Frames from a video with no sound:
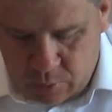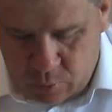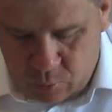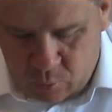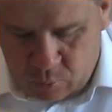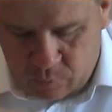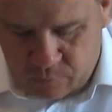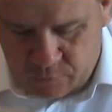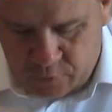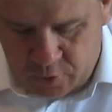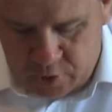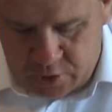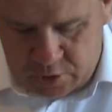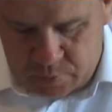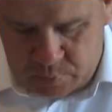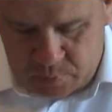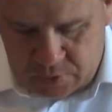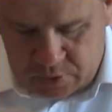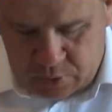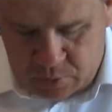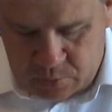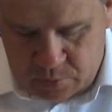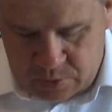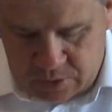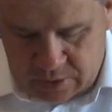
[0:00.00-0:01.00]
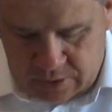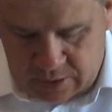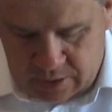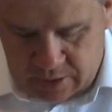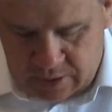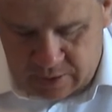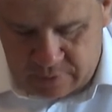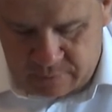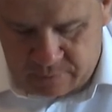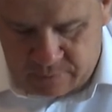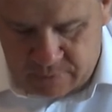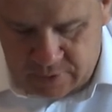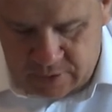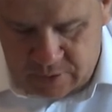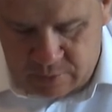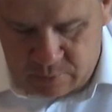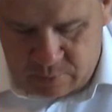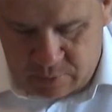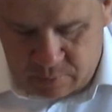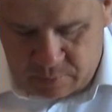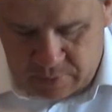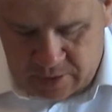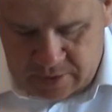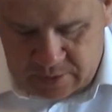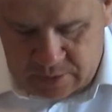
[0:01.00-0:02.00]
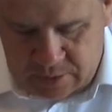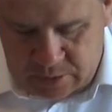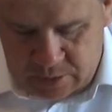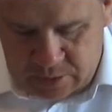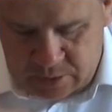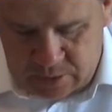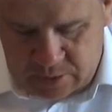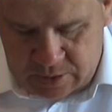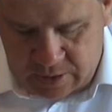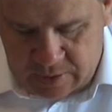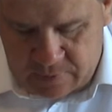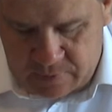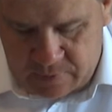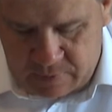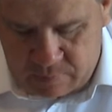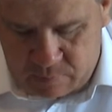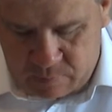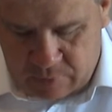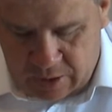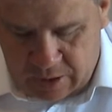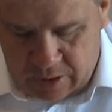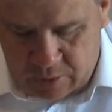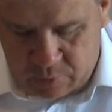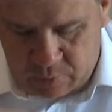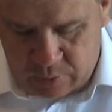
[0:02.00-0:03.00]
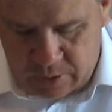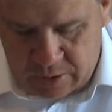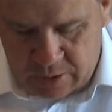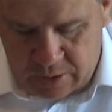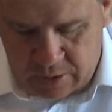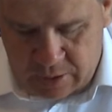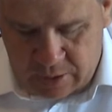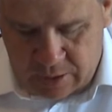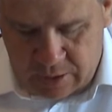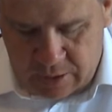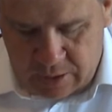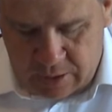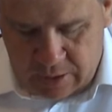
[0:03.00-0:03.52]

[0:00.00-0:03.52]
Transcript: first becomes the Caliph in Damascus, death of Marwan,